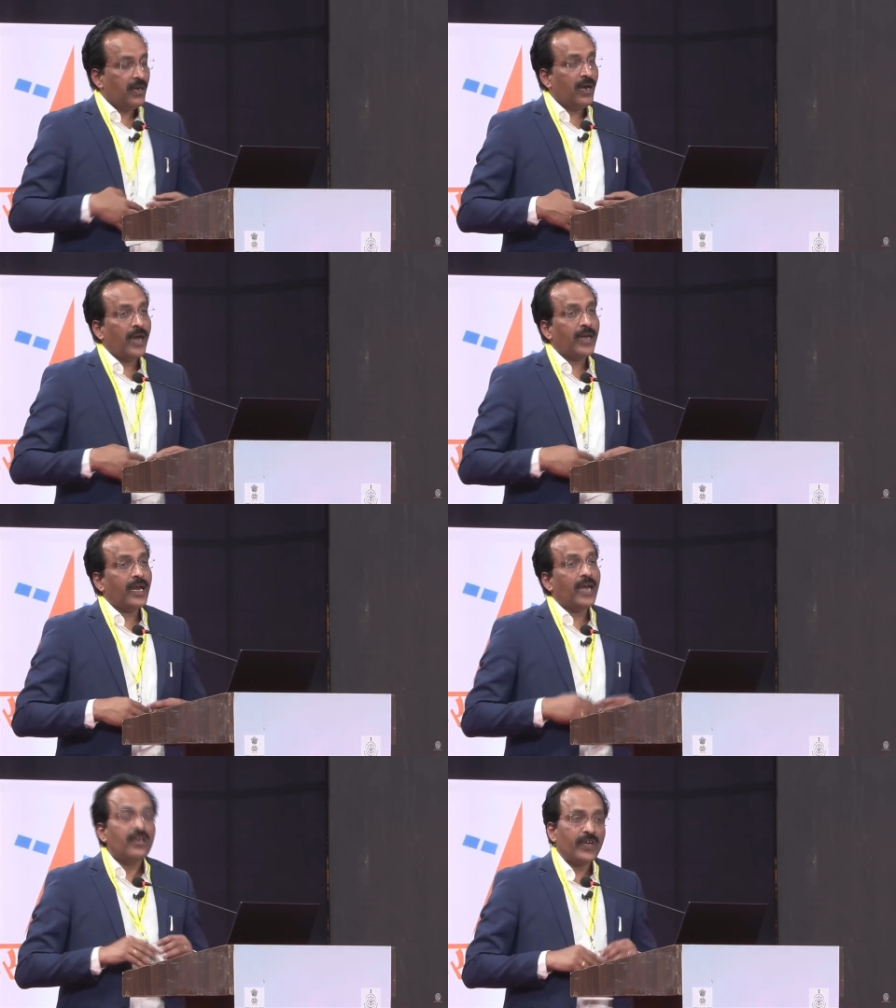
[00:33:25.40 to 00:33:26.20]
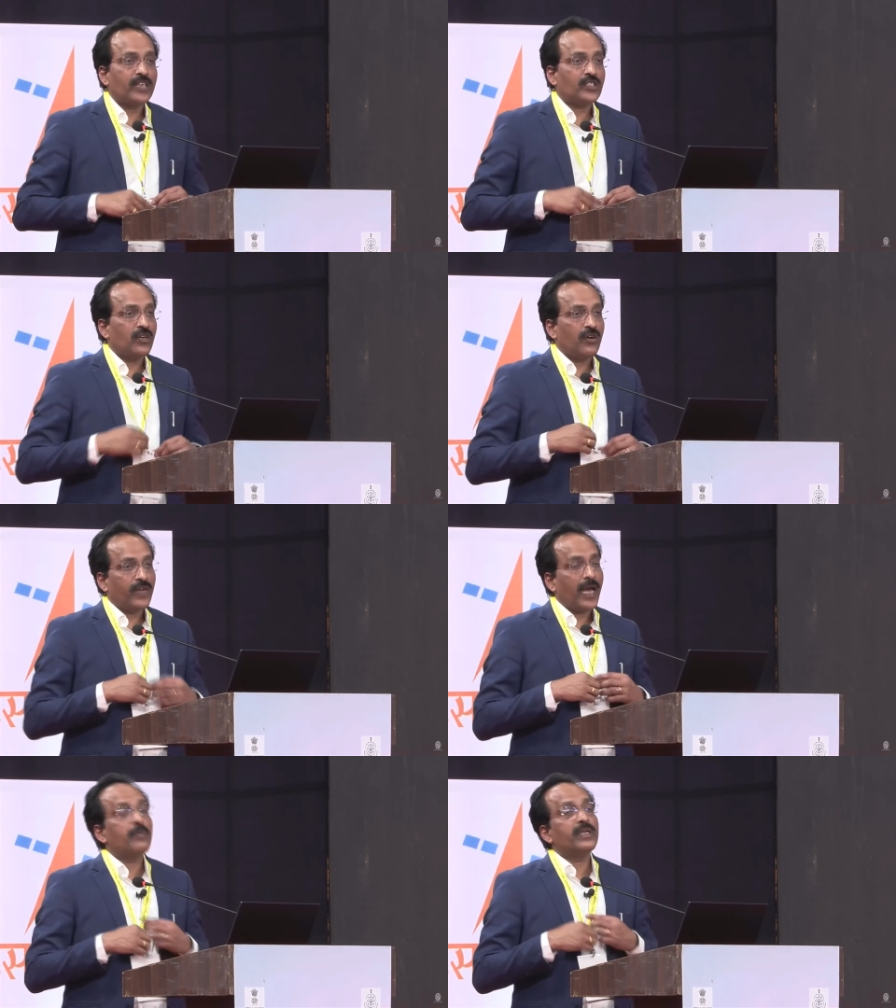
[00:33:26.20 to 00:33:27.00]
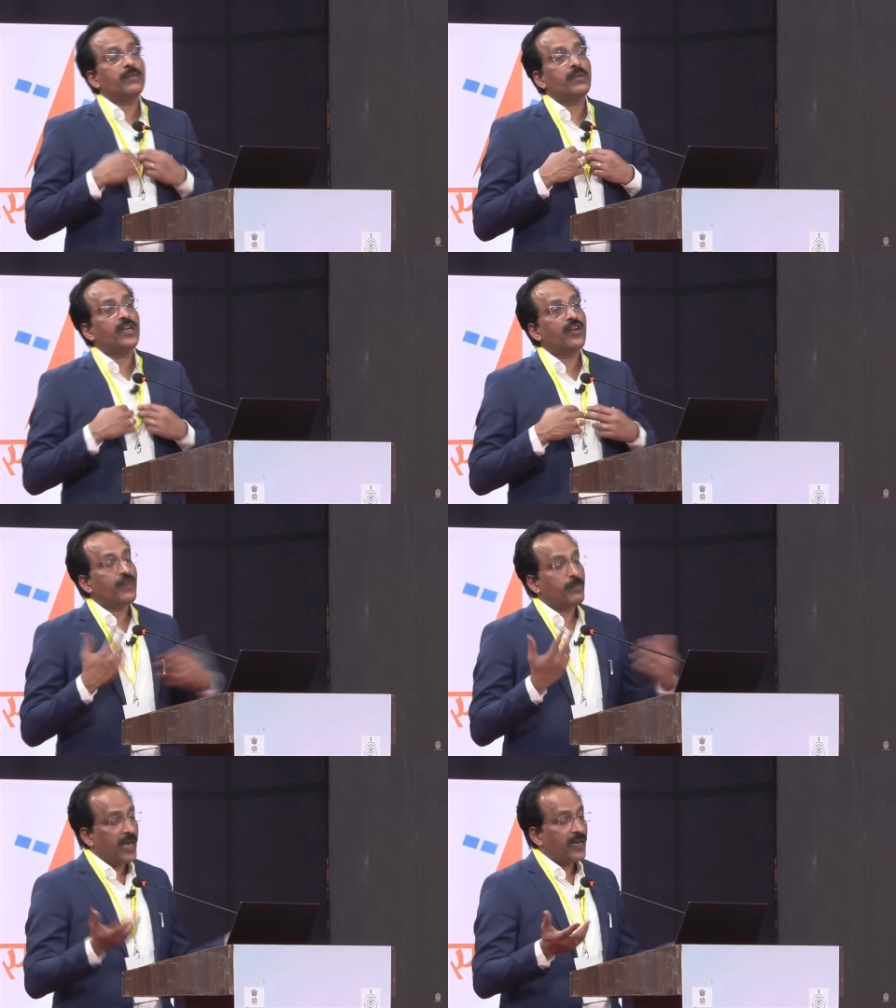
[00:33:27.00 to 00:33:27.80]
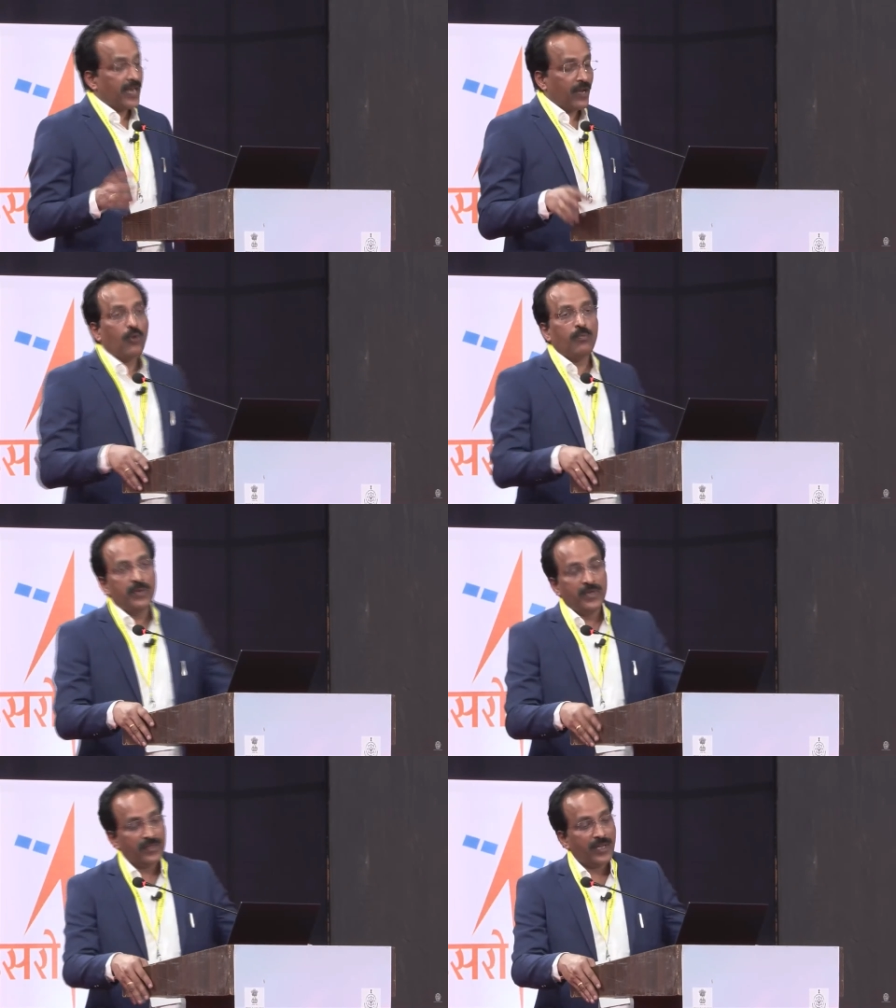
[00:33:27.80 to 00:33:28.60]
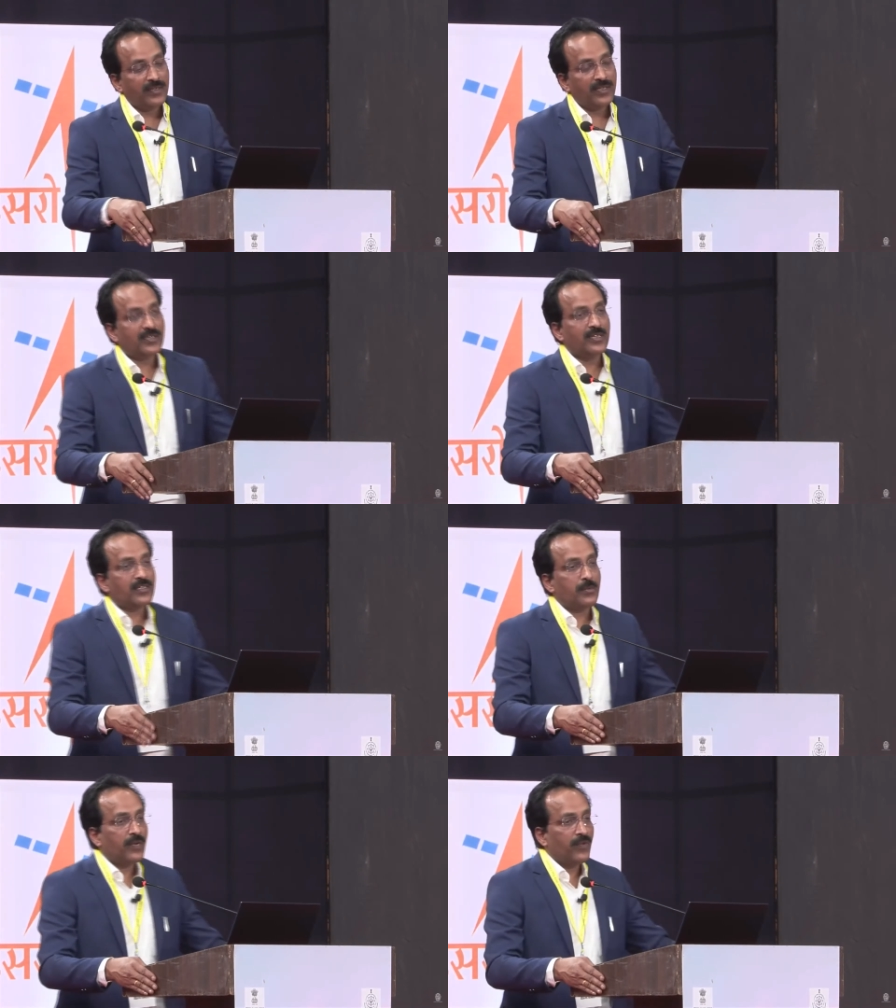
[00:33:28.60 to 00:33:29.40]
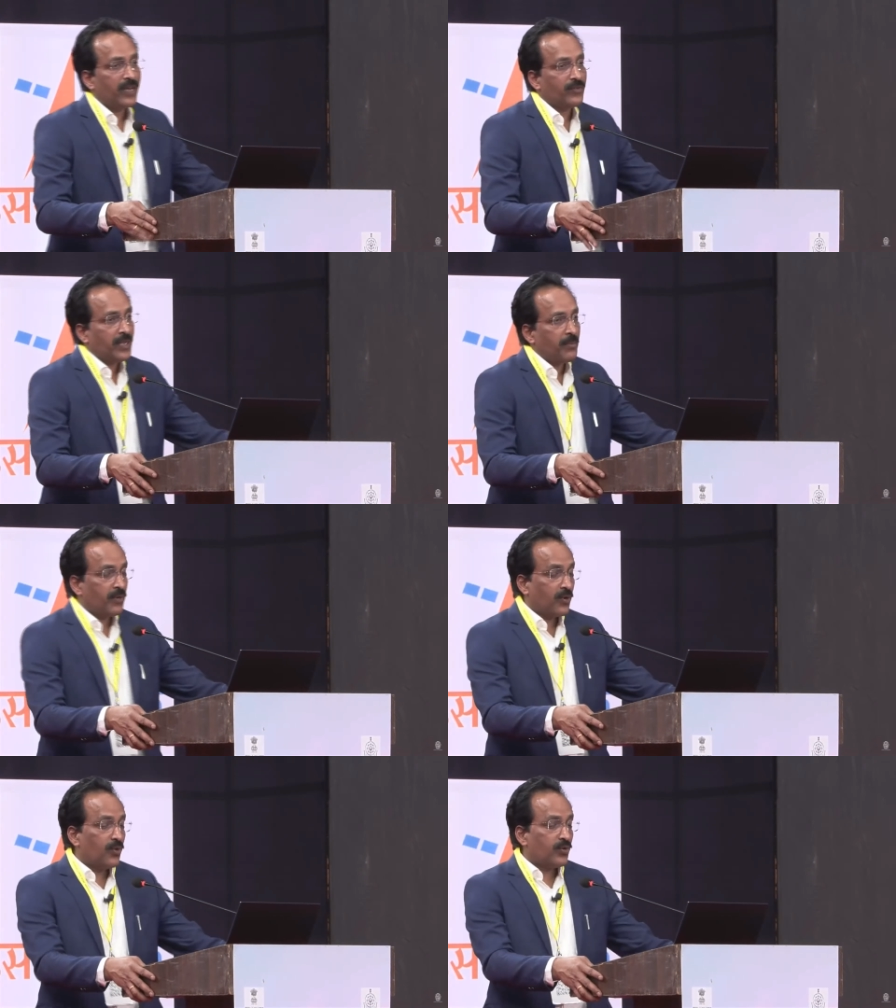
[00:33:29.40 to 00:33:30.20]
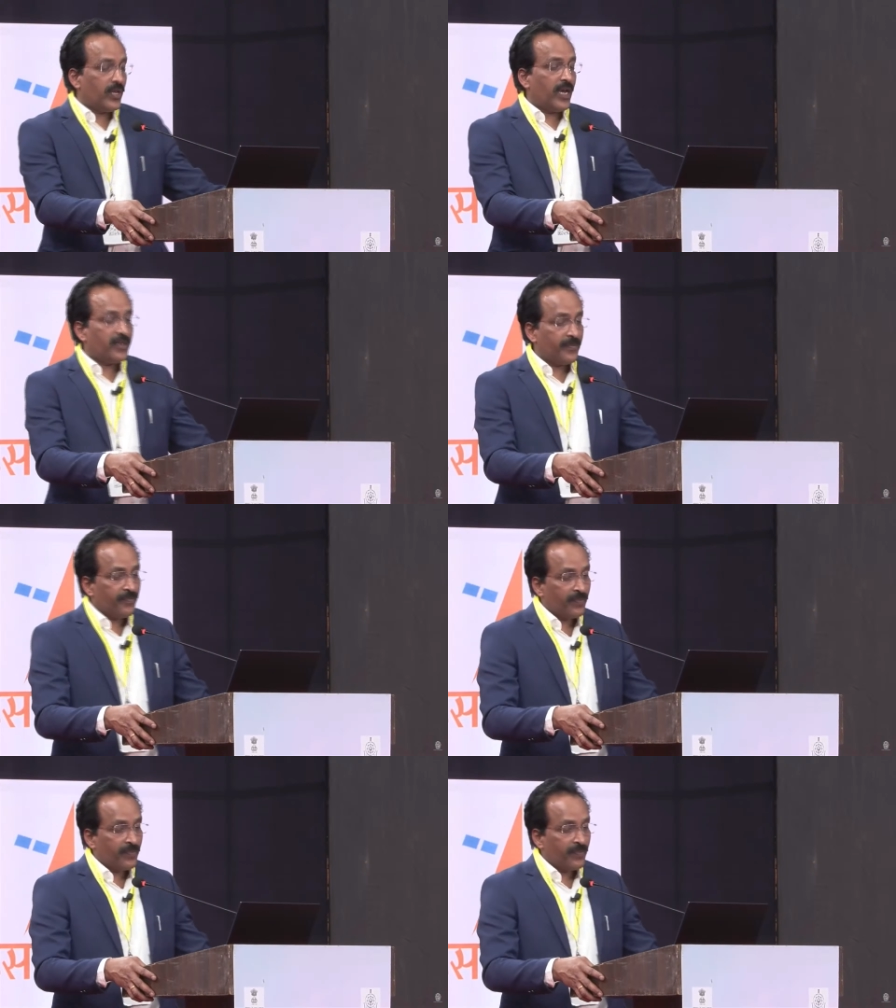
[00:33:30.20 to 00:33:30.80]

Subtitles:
identification of a habitability of a planet. I hope that this instrument will give some clue to that.